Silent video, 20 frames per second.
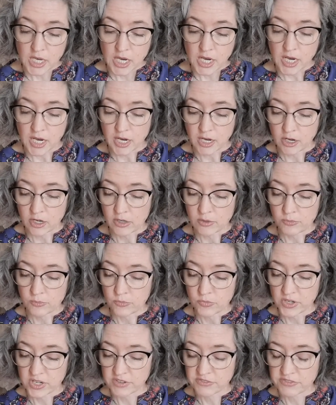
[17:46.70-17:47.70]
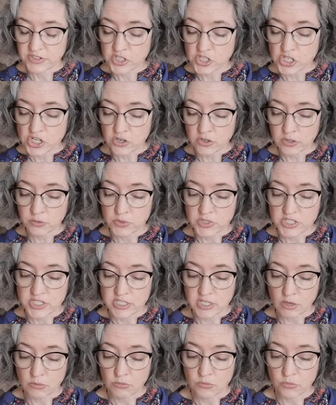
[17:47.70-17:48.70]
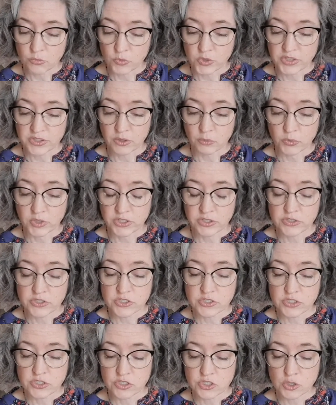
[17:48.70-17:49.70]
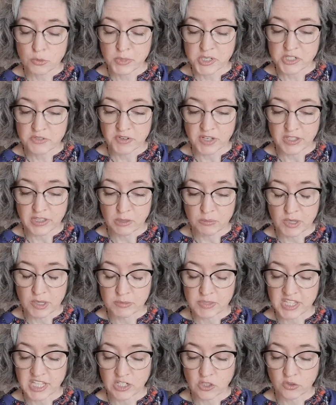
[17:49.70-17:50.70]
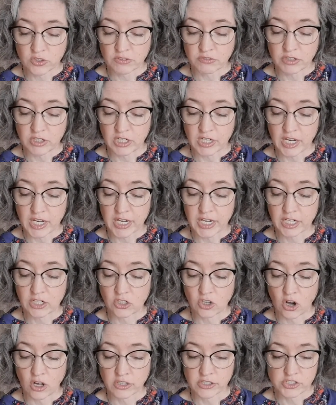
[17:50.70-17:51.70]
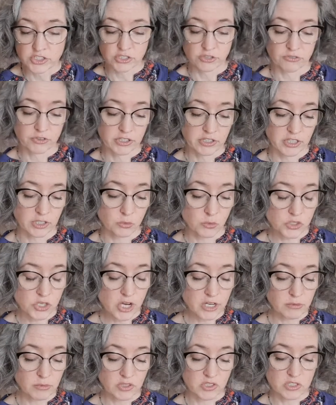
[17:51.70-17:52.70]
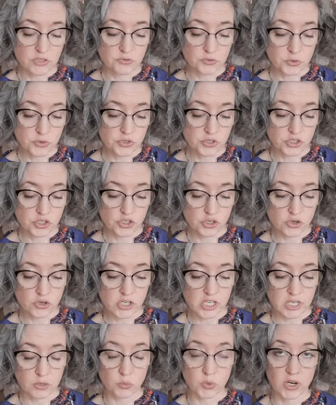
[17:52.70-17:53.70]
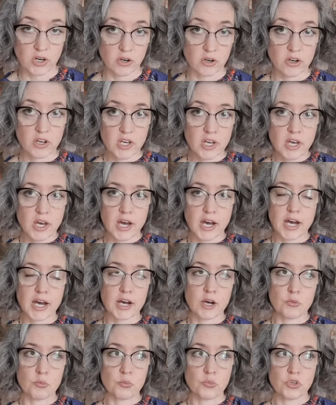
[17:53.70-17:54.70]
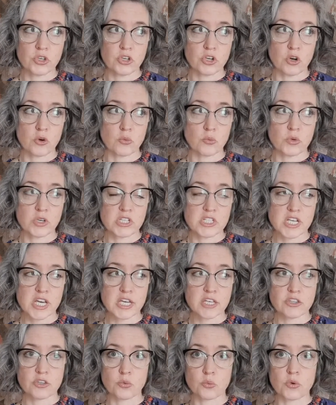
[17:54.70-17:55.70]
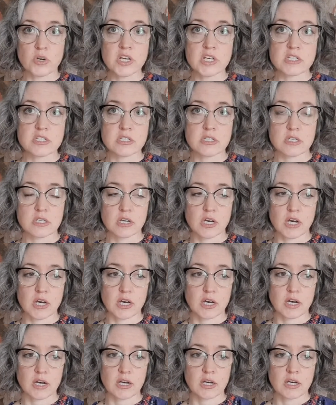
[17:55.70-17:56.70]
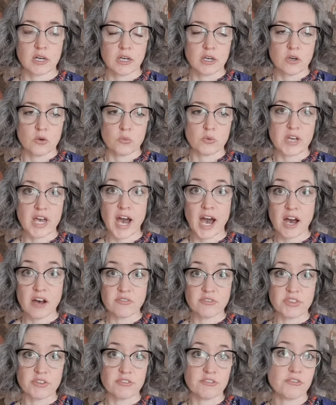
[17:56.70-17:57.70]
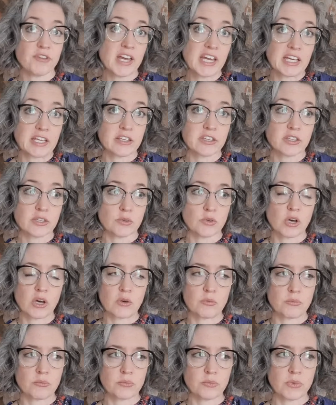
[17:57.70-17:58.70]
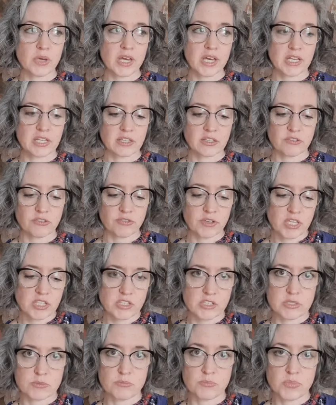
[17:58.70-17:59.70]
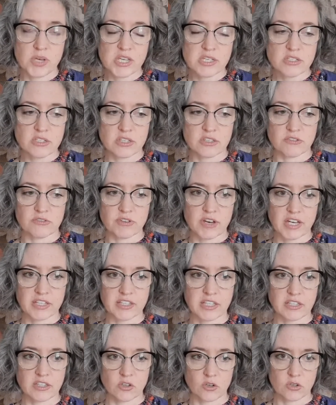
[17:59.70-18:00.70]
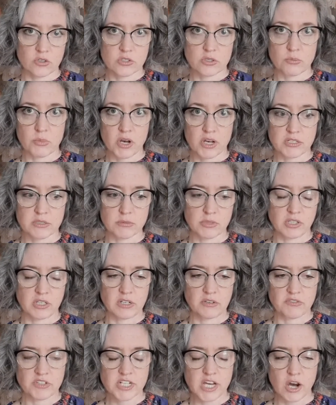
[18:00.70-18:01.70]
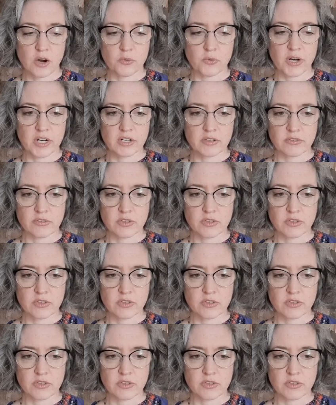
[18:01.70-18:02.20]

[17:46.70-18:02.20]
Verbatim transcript: um, a visionary with some with with so much faith that maybe they don't even acknowledge their faith. Like we're talking about this fool's journey where um, you know we take the risk. Uh, we have the faith, um, and the faith is based on the fact that there is a possibility of doubt, right?